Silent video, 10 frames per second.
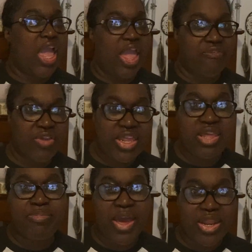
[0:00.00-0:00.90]
if
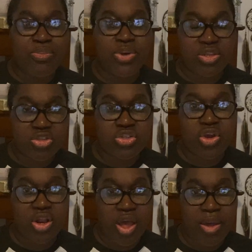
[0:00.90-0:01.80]
anybody wanted to
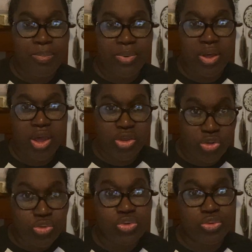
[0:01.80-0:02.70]
start up a
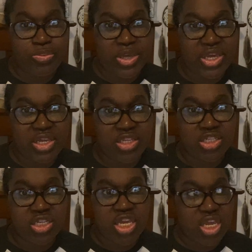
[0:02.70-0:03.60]
YouTube page,